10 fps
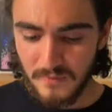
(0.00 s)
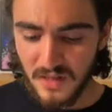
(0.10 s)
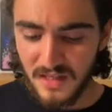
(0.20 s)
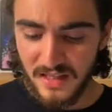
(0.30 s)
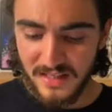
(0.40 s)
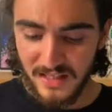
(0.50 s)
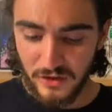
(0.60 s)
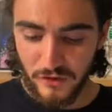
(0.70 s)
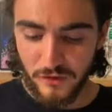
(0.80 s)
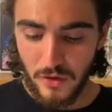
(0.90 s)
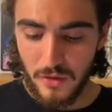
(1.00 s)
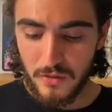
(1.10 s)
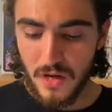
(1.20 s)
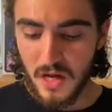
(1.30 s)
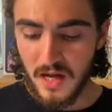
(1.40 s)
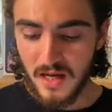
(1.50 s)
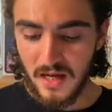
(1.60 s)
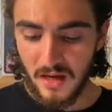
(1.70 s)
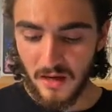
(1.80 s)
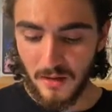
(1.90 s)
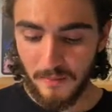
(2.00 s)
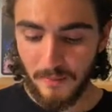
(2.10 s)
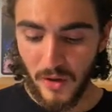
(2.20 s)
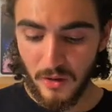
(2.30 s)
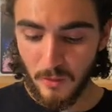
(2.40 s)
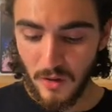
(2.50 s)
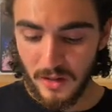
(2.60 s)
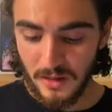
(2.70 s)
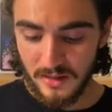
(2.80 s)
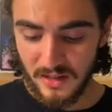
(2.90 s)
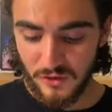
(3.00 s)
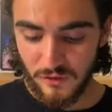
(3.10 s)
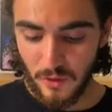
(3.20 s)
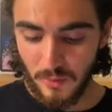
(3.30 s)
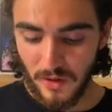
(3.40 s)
the TensorFlow part 1, TensorFlow part